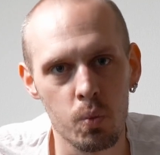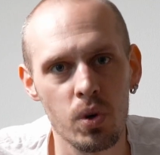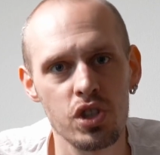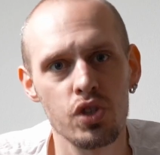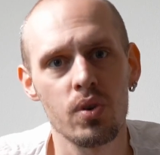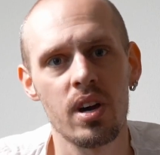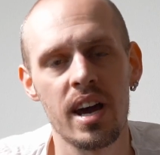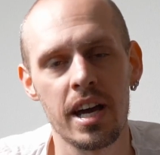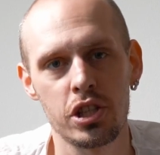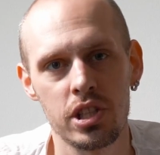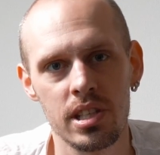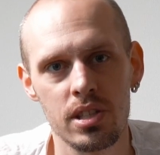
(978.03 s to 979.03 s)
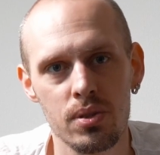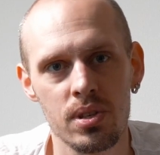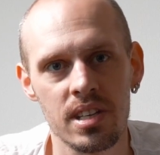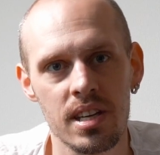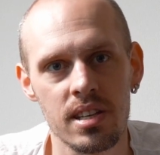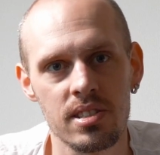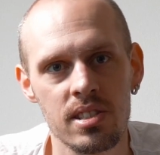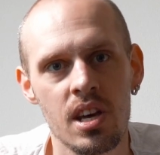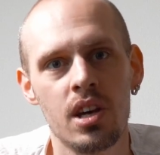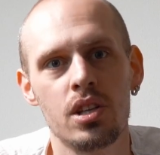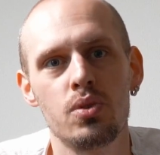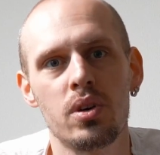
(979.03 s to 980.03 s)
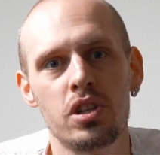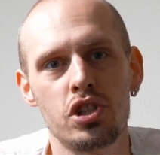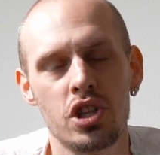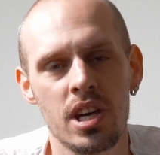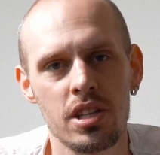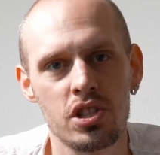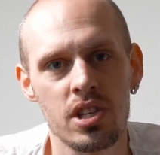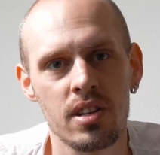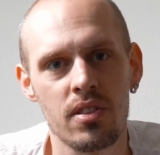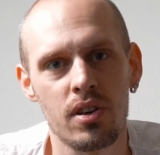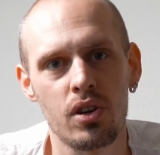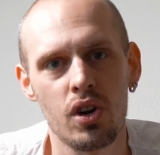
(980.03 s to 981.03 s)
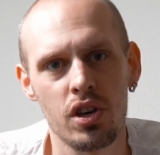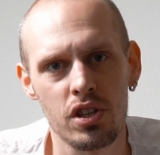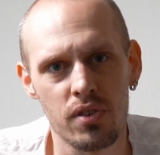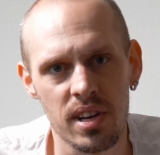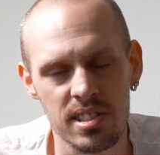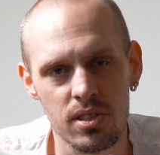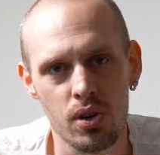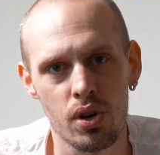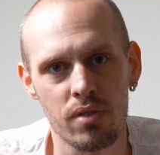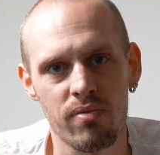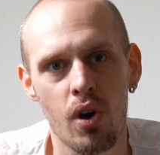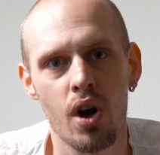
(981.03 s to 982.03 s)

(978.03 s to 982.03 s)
What you are actually doing is you are changing the contrast curve